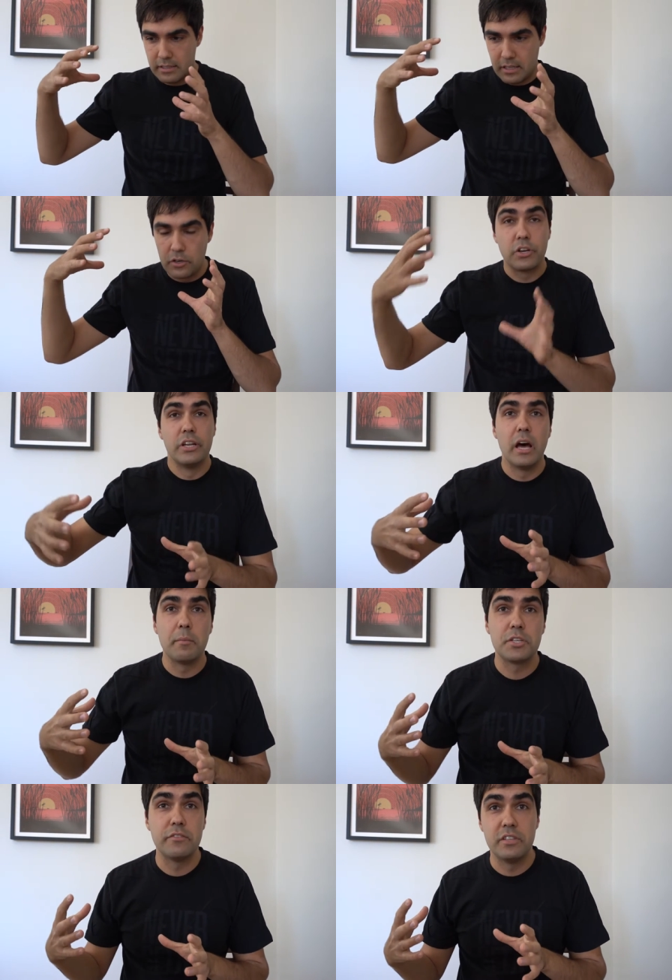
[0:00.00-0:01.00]

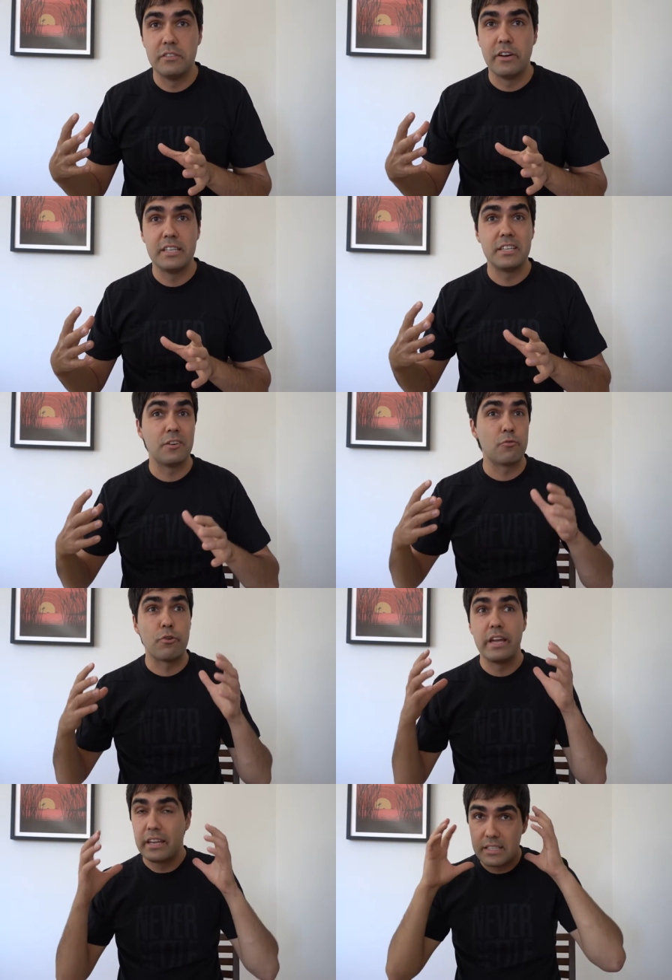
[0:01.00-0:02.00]
ergonomics of the device are
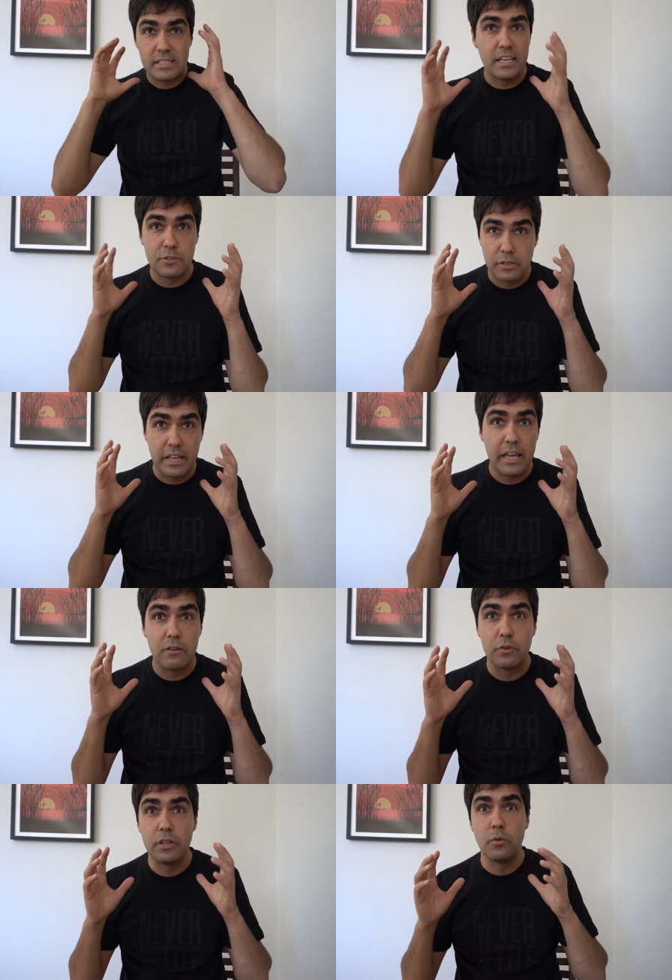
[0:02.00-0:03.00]
great. It stays on the head
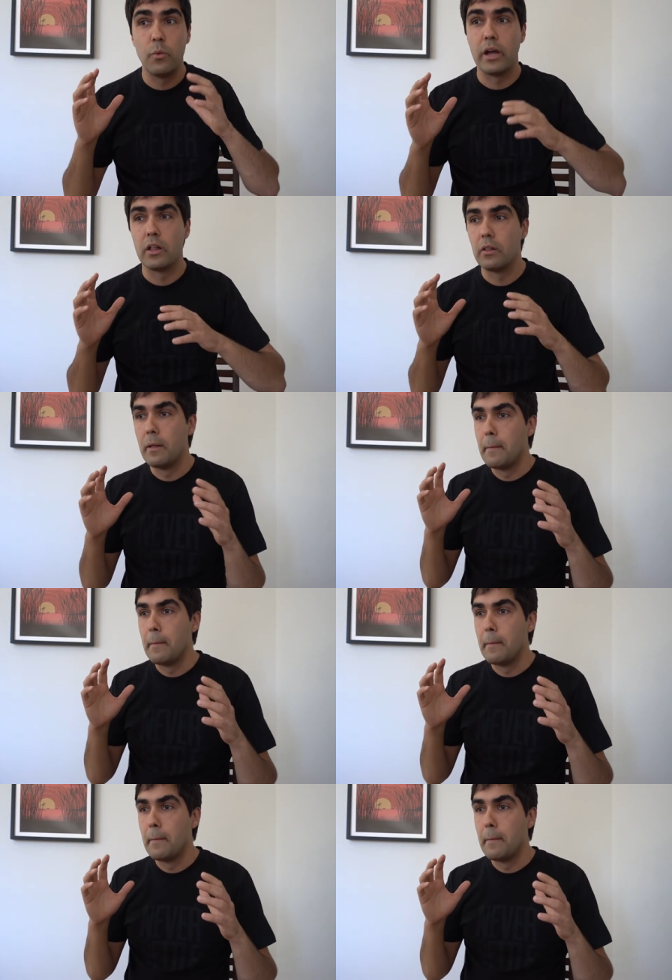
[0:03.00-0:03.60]
really well.